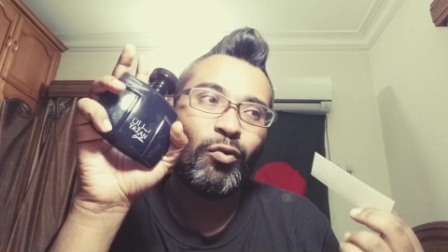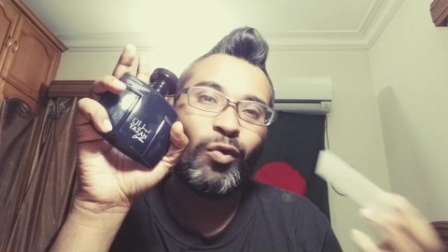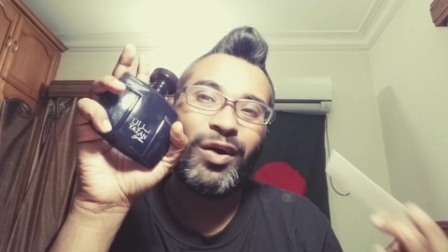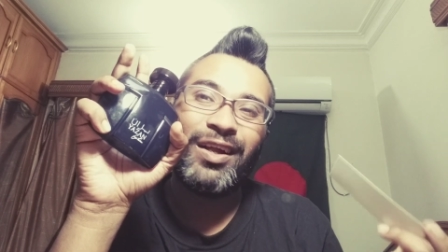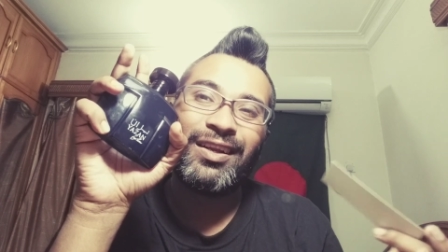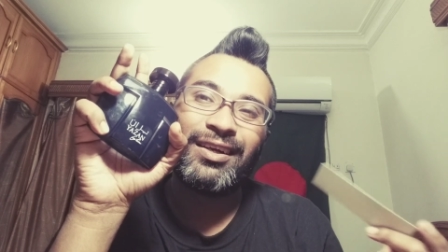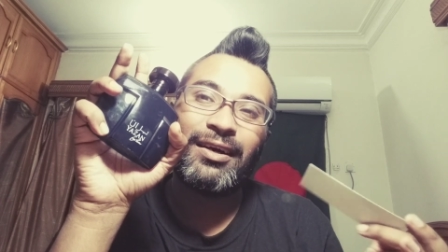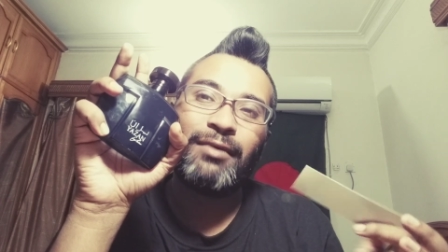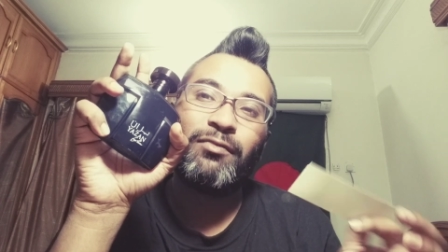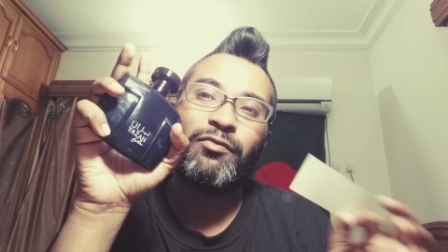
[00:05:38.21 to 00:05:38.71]

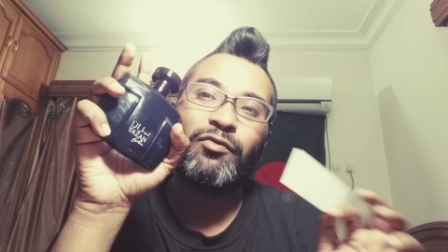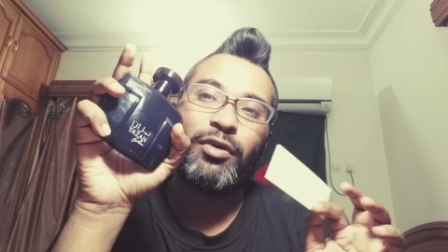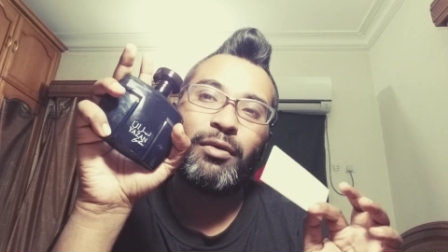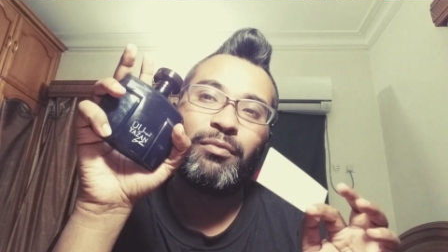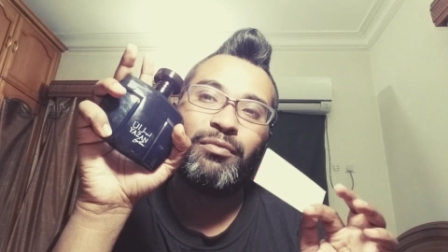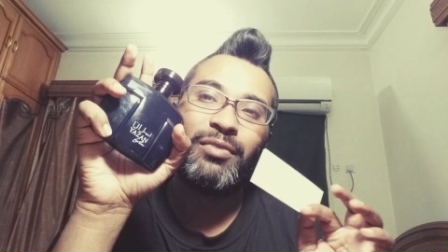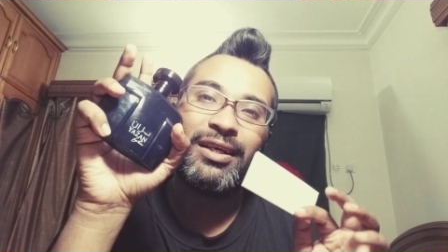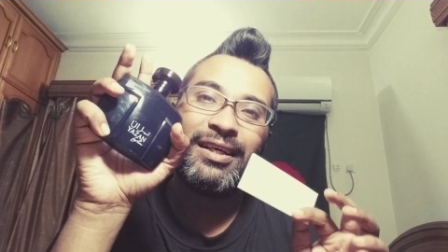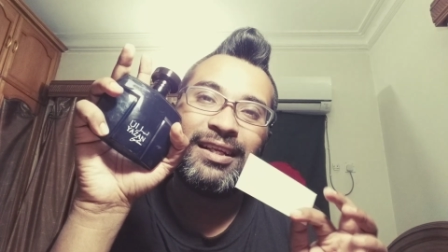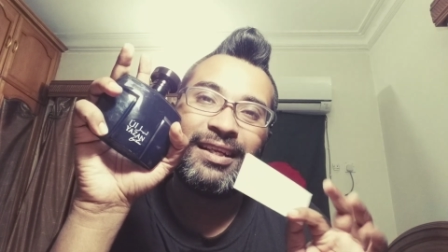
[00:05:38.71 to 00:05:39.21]
welcome from
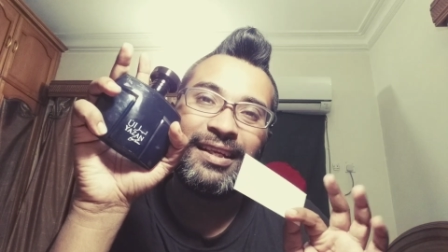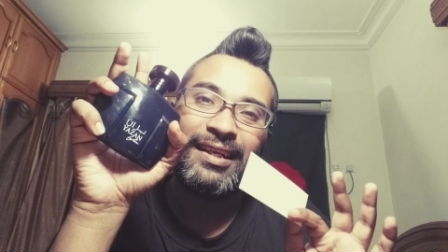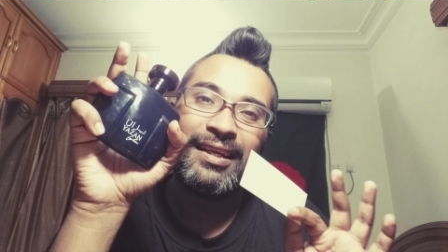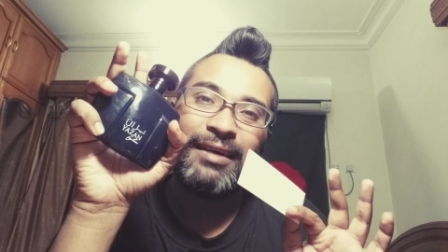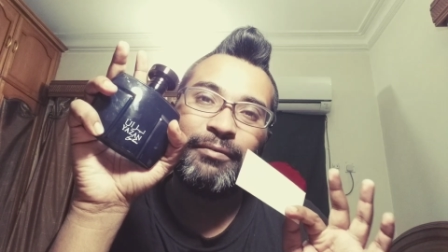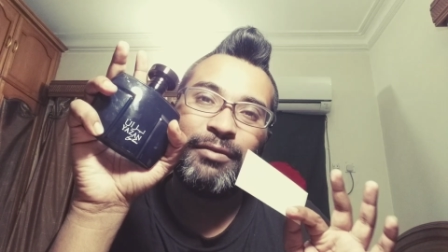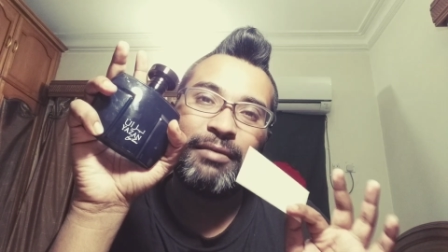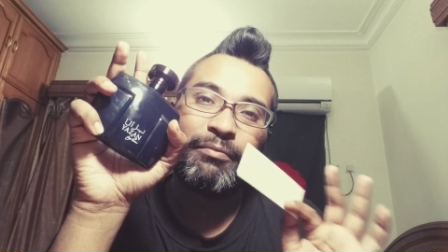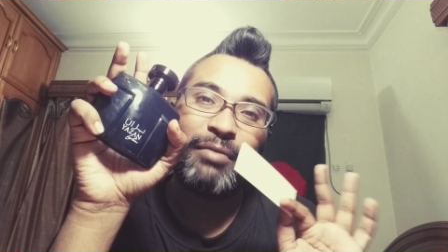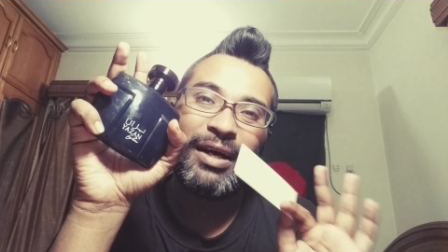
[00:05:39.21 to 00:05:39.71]

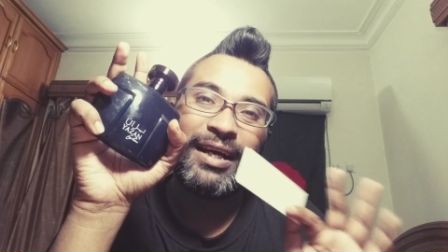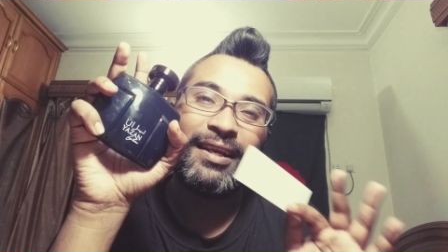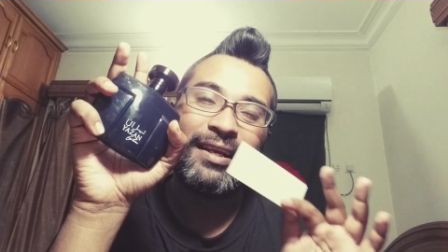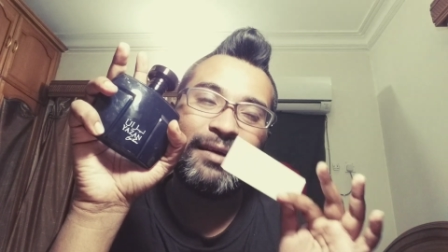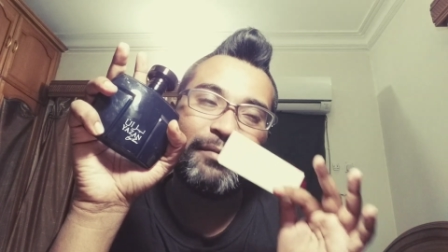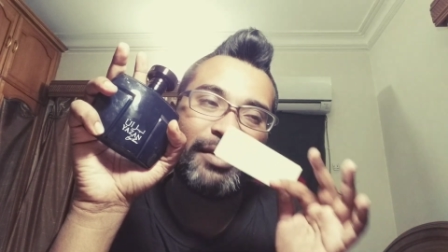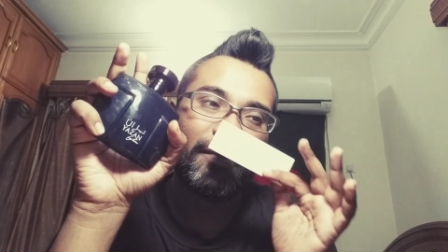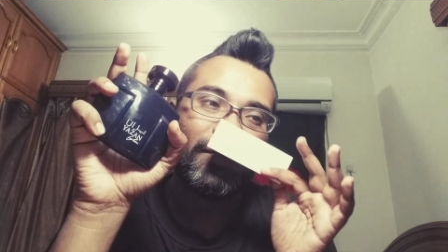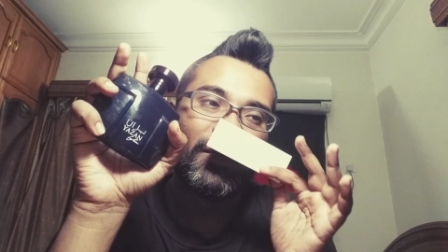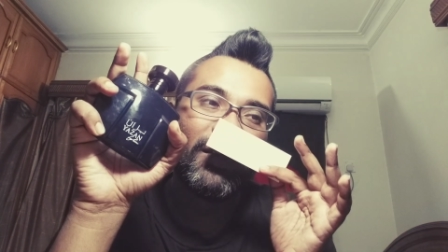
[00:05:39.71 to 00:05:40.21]
lemon by
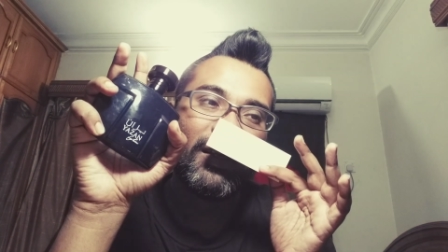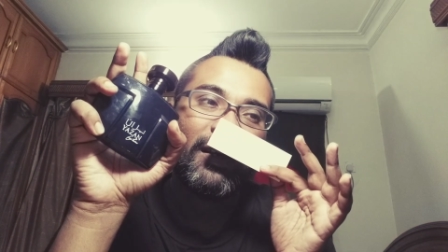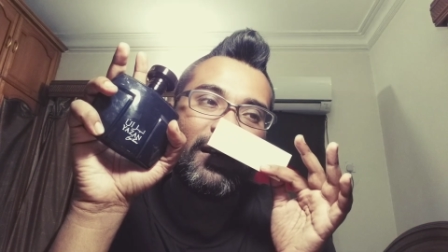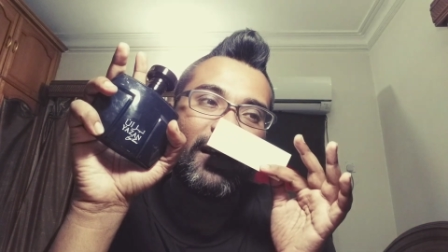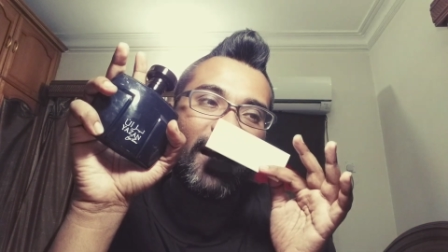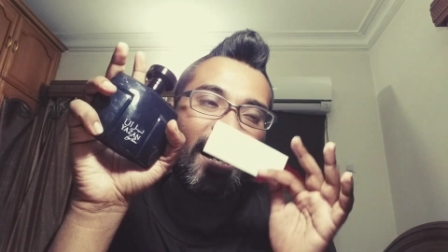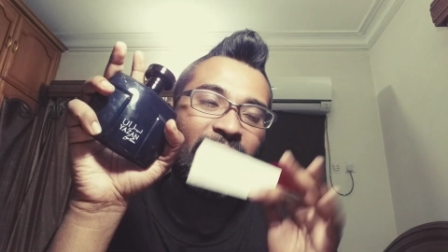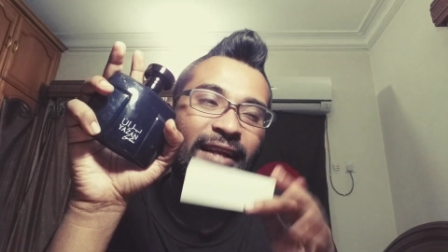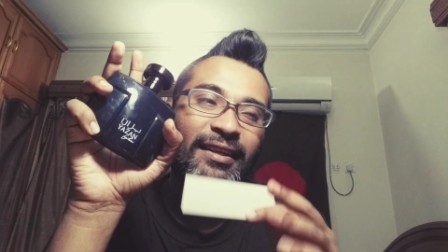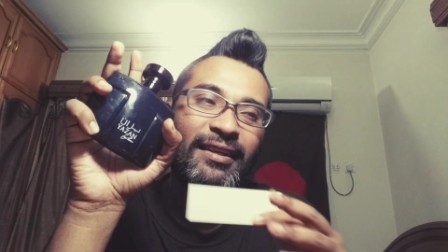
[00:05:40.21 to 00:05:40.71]
lemon
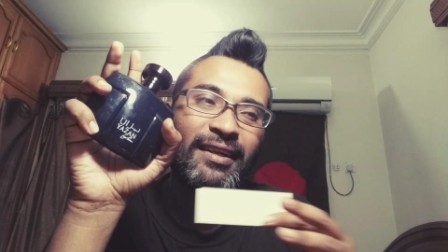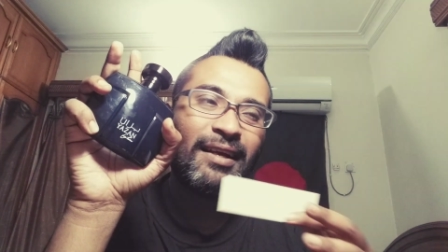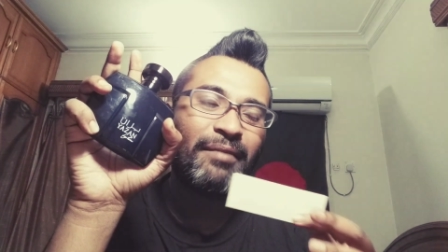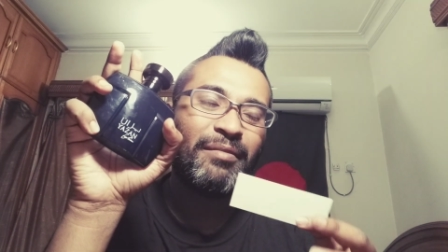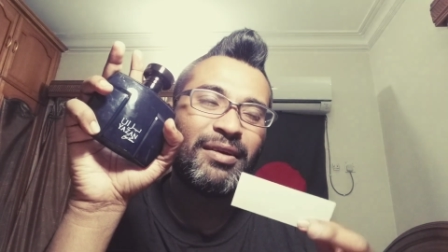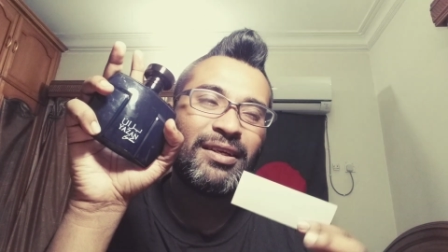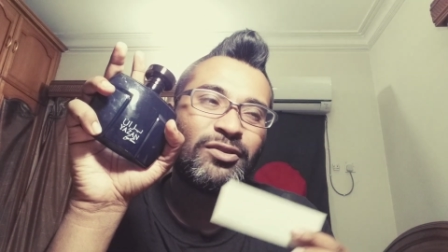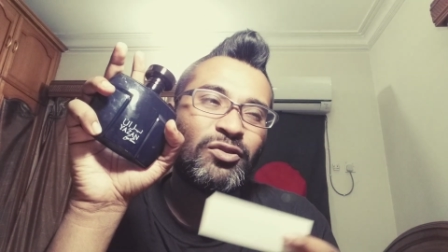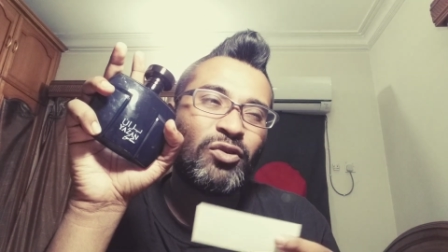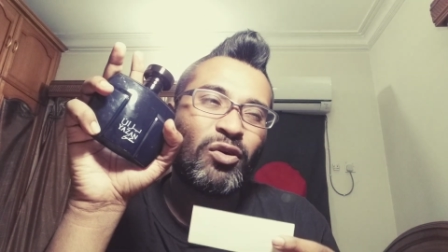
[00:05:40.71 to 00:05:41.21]
and the
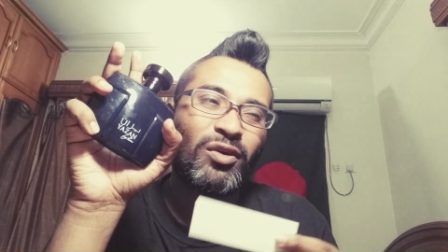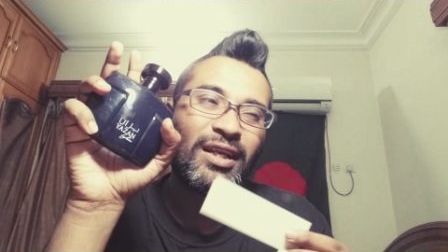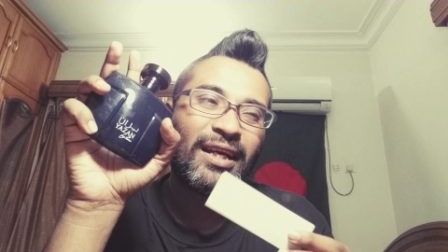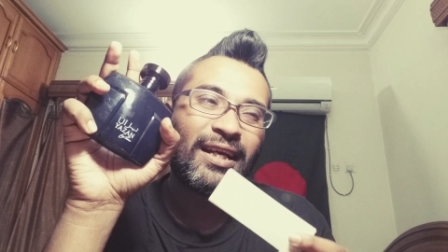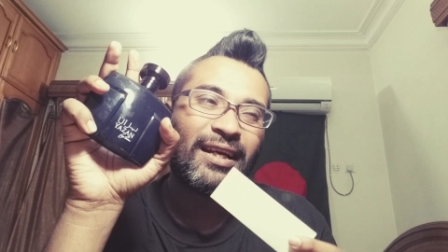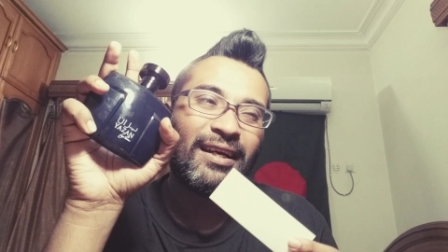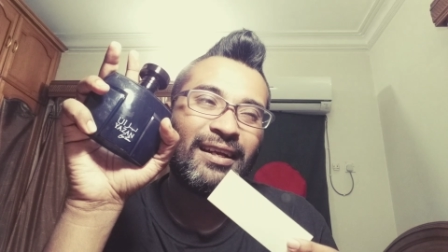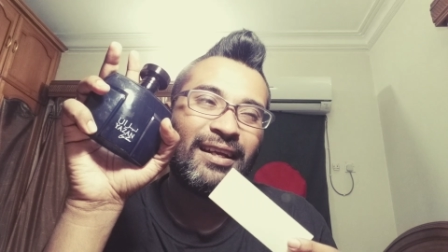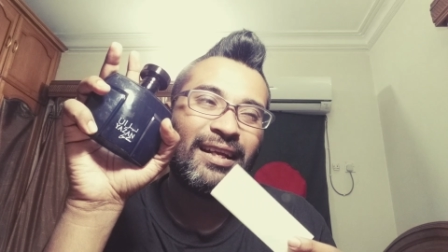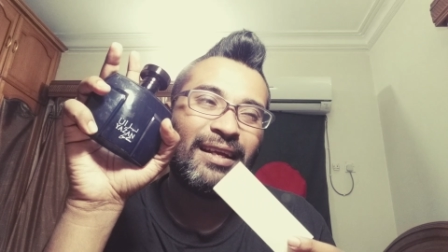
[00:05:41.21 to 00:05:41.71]
lemon is not
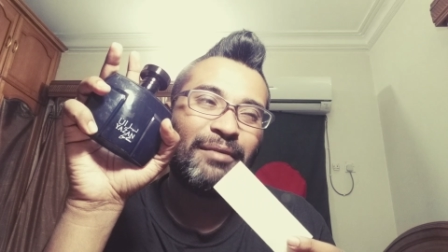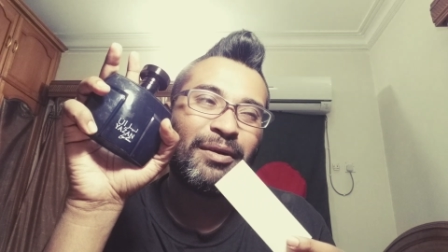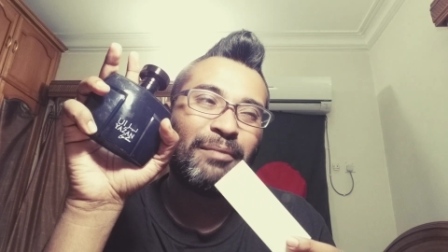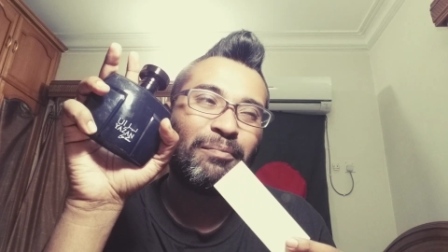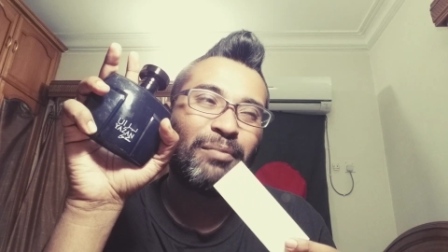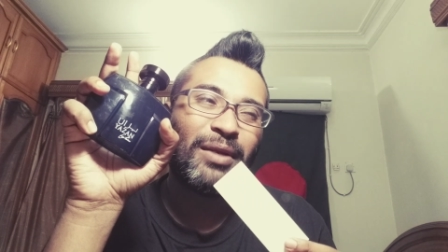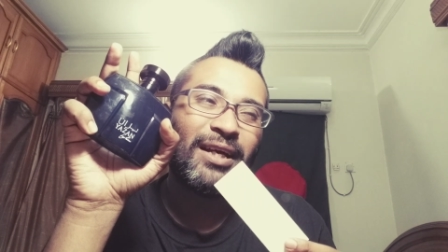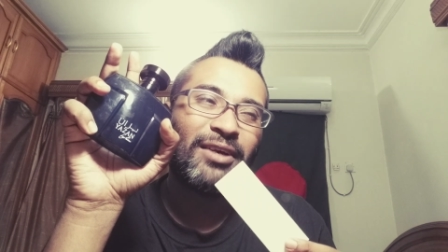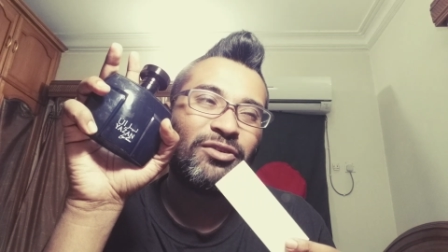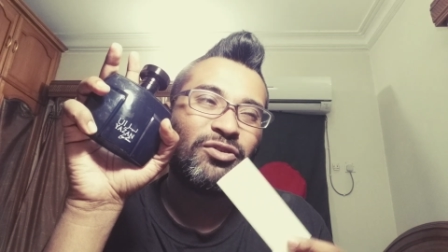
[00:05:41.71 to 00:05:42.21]
like a lemon
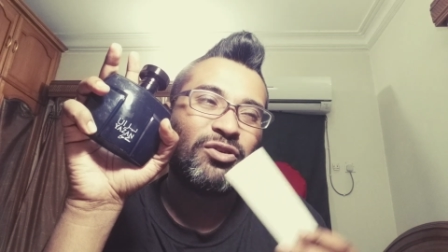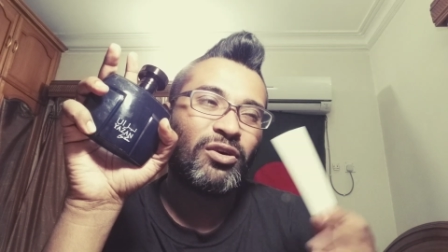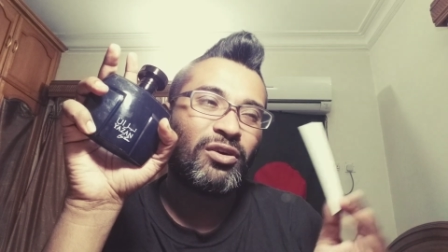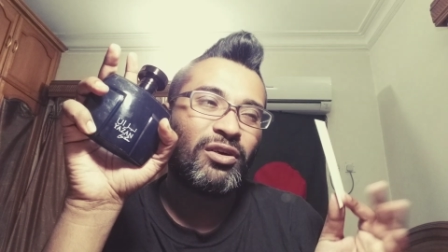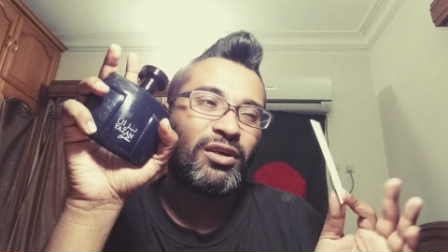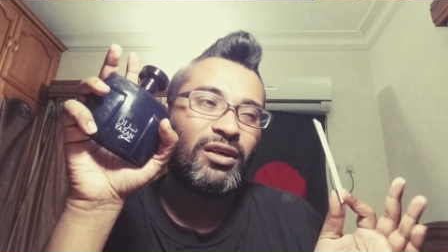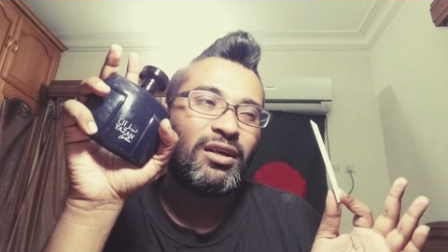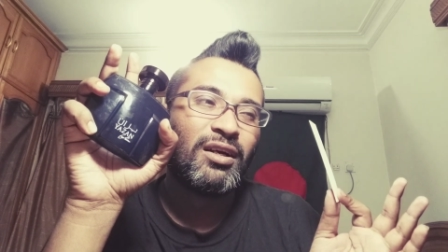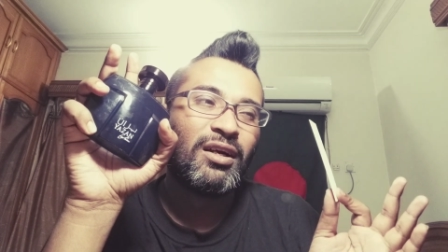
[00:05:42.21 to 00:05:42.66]
pledge or